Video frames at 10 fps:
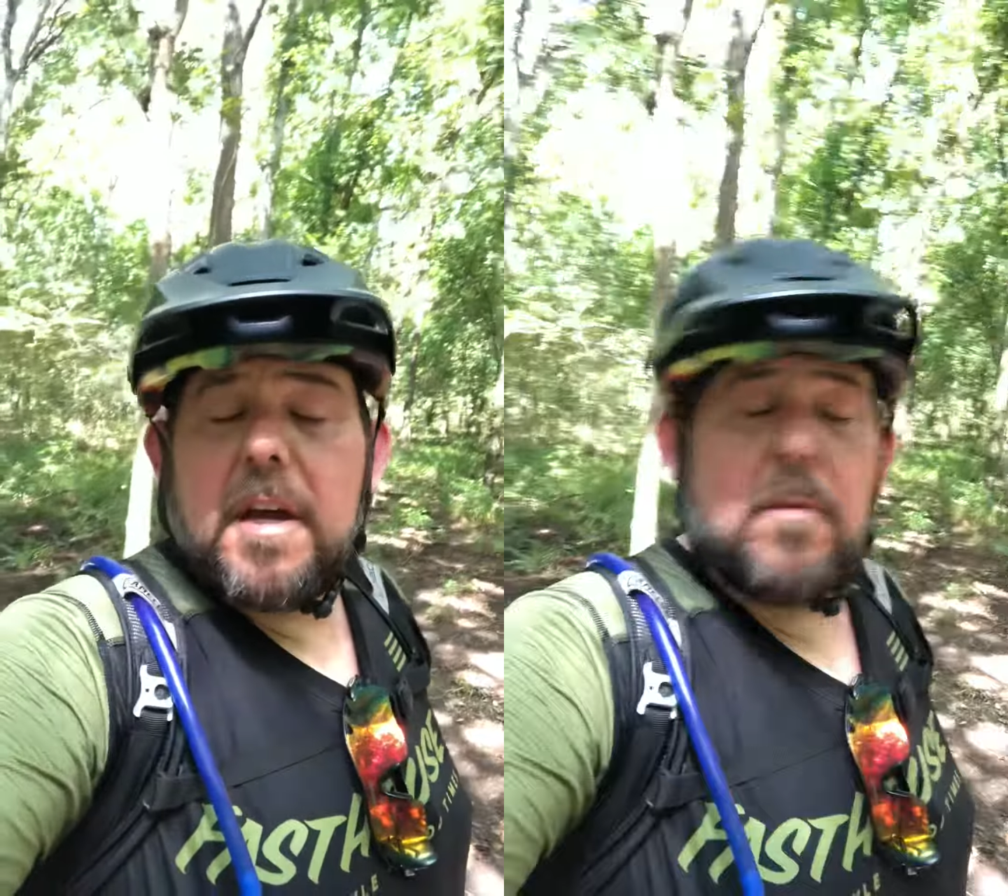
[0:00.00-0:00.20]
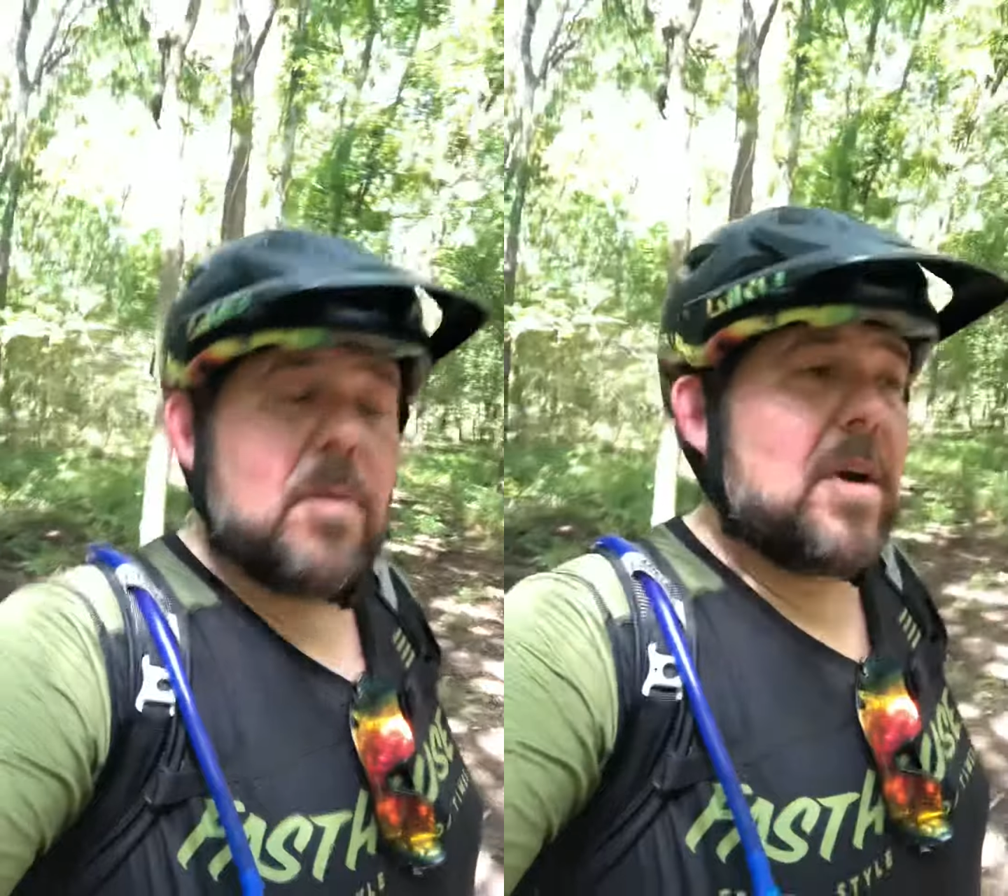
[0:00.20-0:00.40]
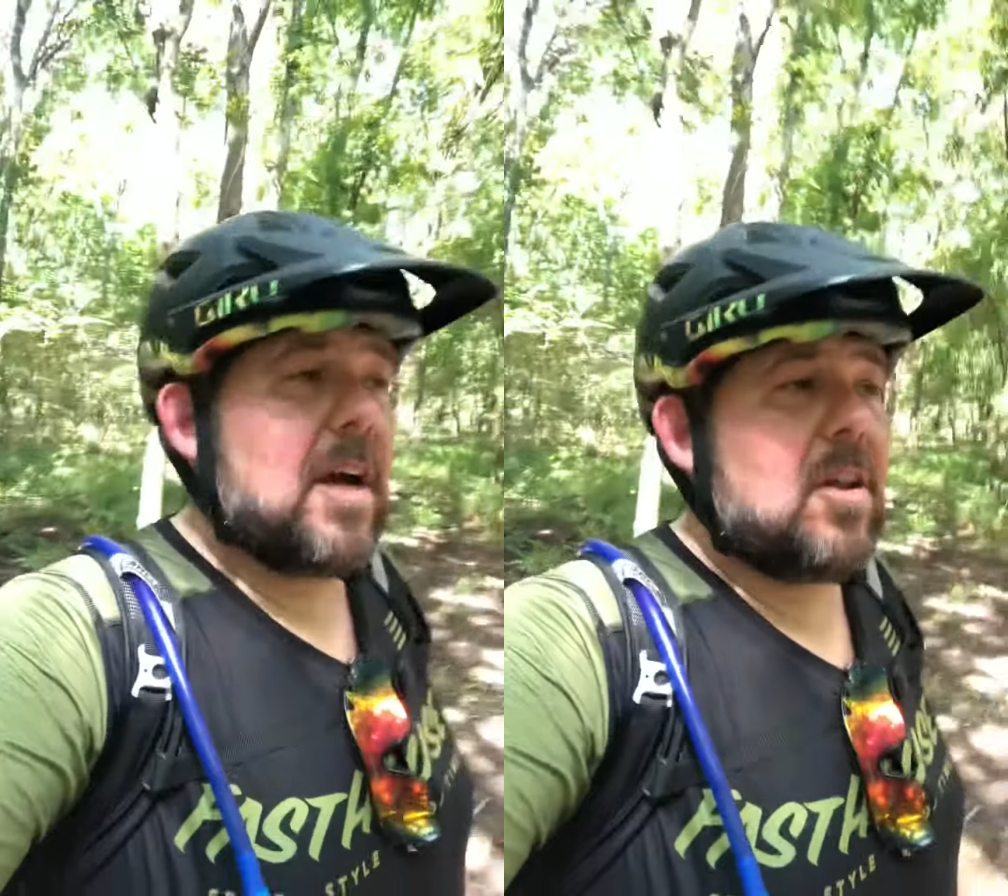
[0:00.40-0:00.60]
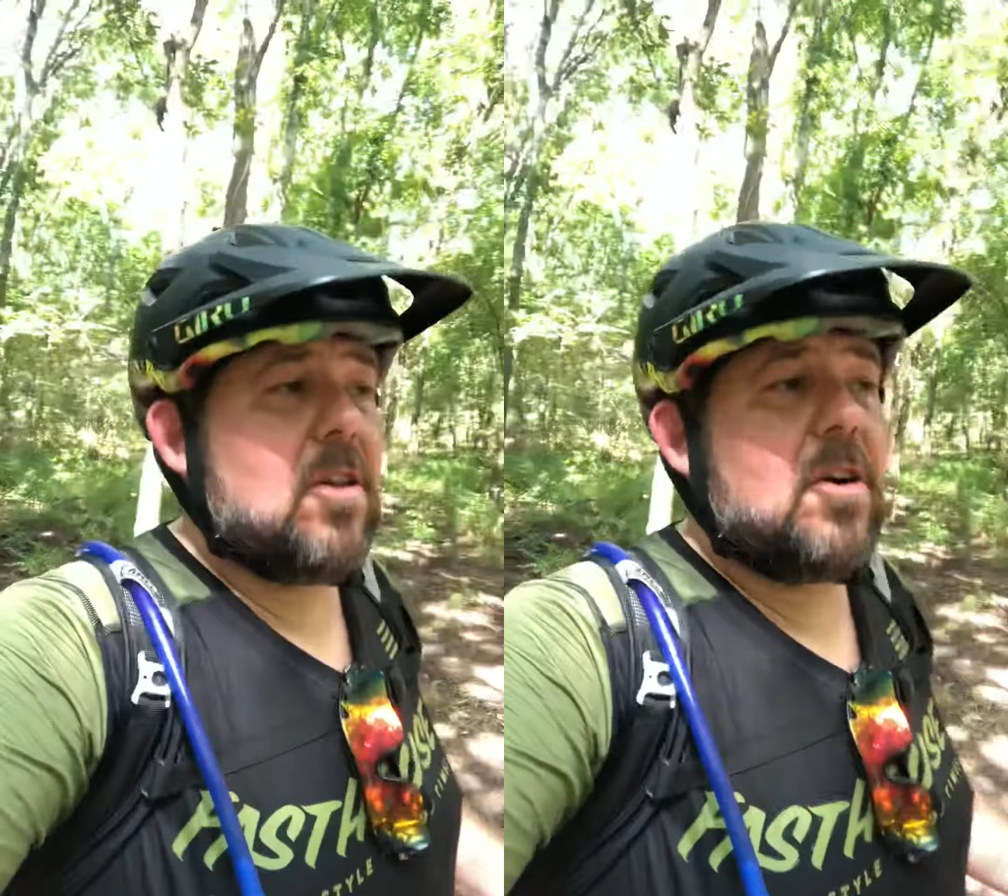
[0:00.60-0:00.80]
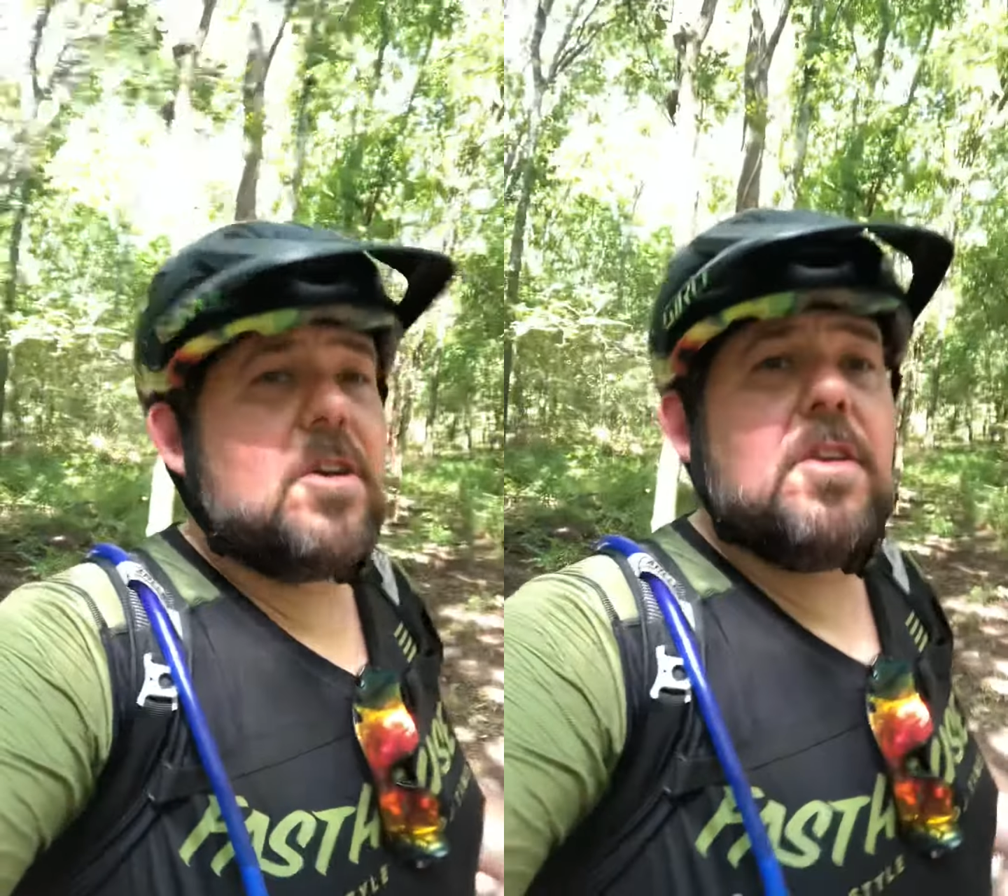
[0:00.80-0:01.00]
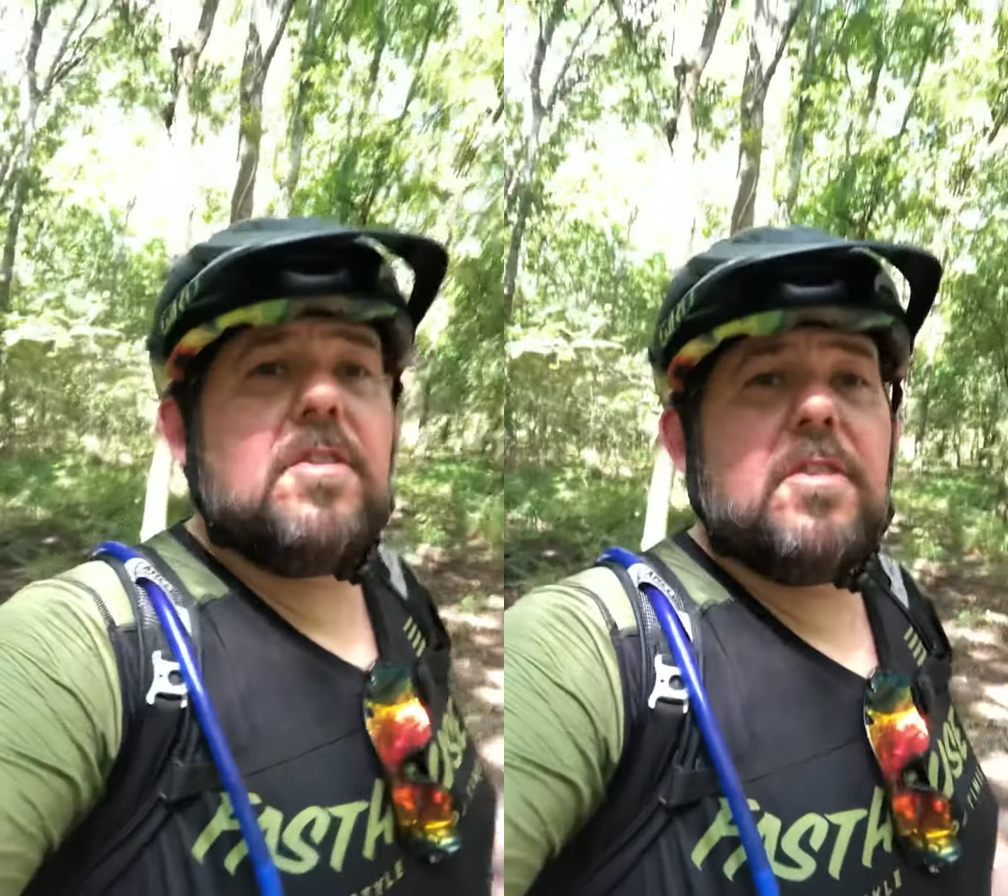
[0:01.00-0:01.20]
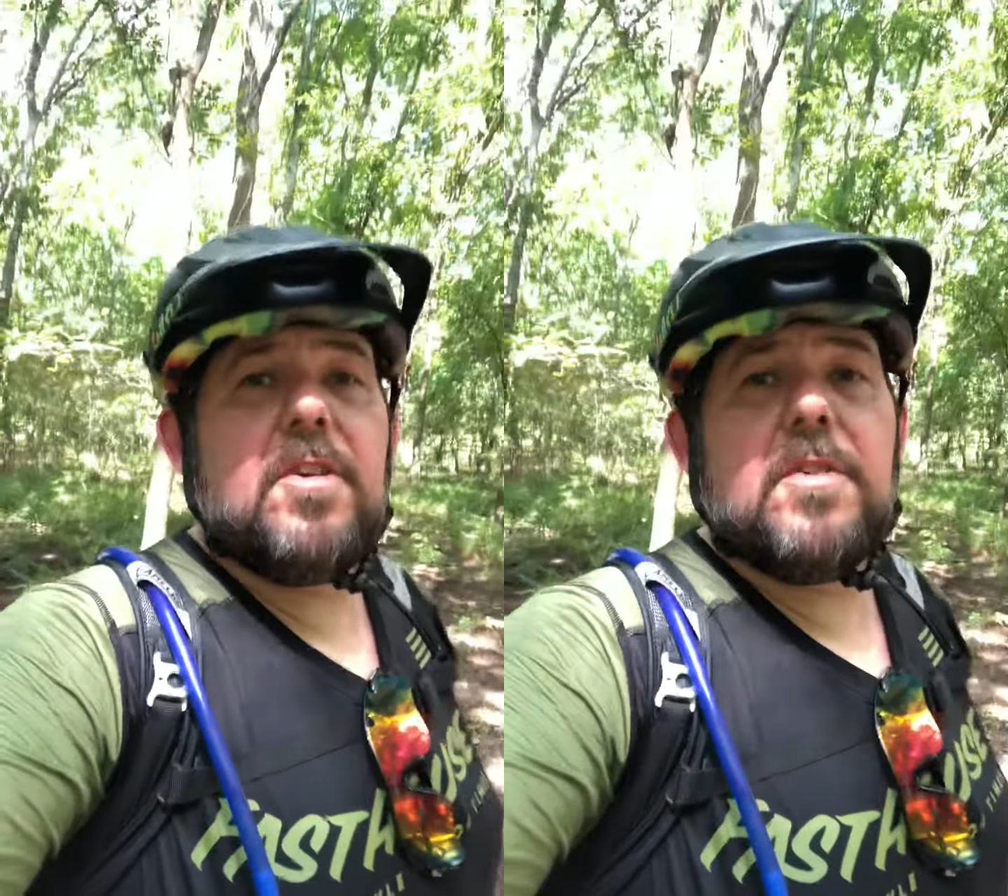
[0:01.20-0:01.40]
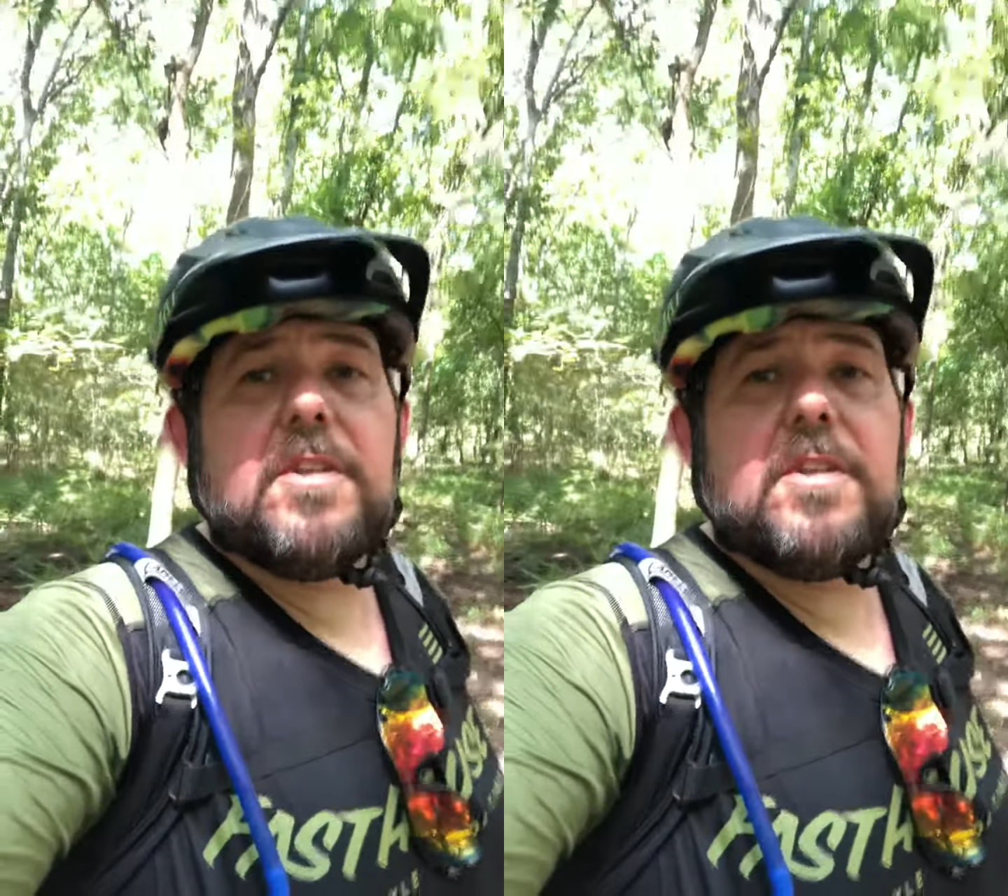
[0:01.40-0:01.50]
And what we got to learn to do